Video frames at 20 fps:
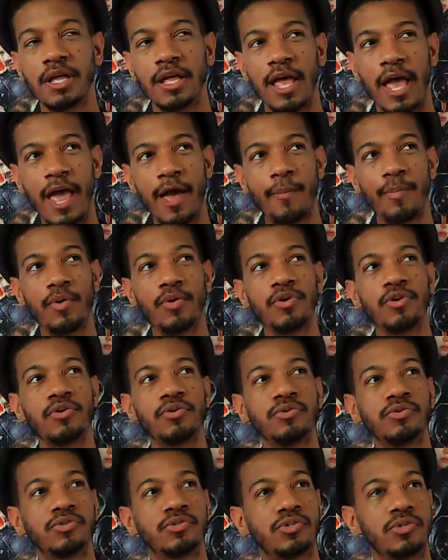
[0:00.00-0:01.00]
Apple
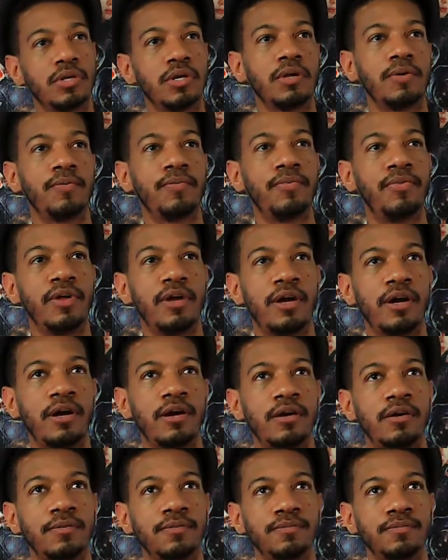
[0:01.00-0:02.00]
use
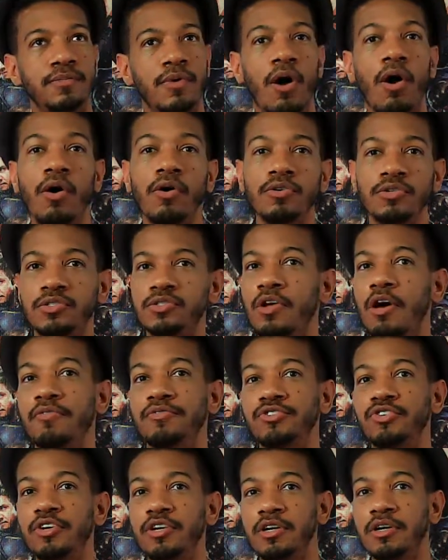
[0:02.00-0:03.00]
their own
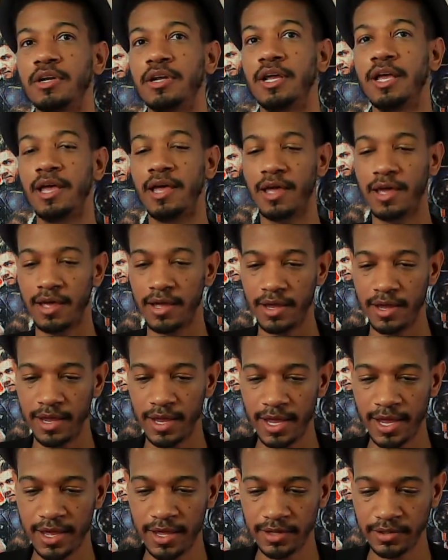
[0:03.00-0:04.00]
software,
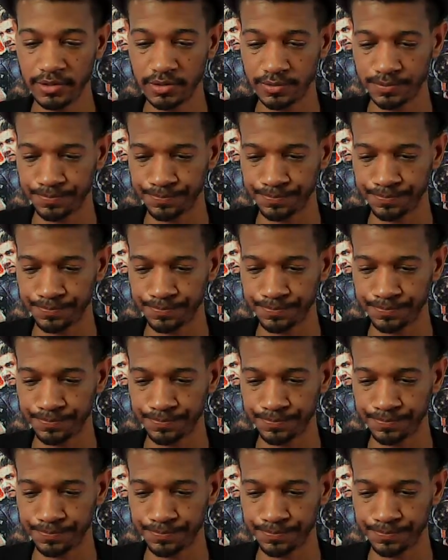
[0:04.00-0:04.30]
and